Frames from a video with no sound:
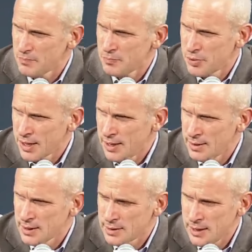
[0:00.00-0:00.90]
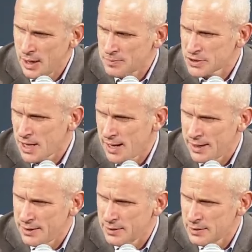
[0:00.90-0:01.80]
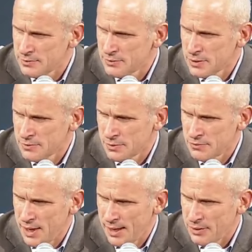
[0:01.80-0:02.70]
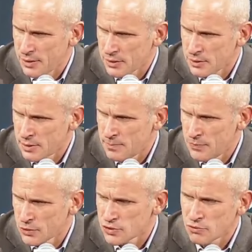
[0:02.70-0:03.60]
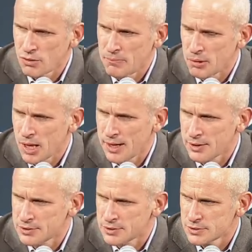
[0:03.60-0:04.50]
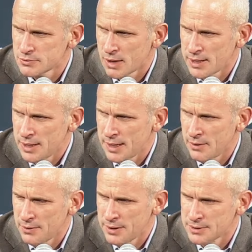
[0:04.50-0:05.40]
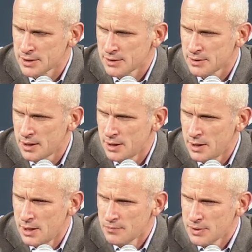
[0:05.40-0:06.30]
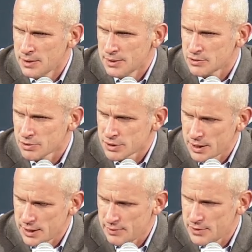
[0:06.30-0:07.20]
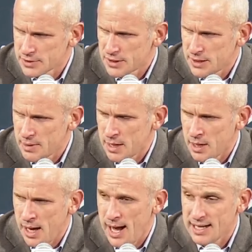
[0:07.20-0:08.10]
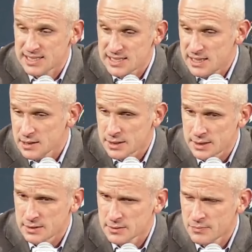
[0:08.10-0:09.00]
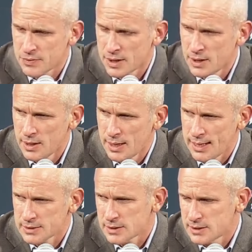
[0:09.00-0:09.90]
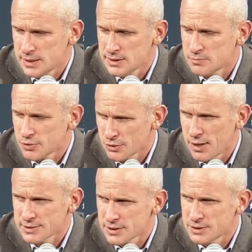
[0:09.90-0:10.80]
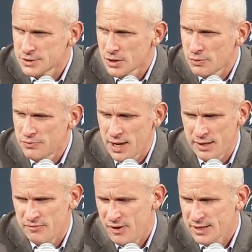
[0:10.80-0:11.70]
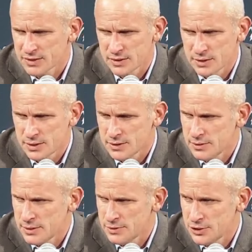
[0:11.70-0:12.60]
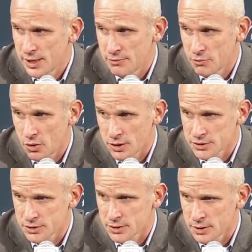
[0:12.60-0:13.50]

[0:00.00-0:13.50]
But I, I think the upside of, of, of that those three players right now is a uh, it's what's going to give this team a, a high ceiling as the season progresses. So we've got to invest in in Jayden Ross.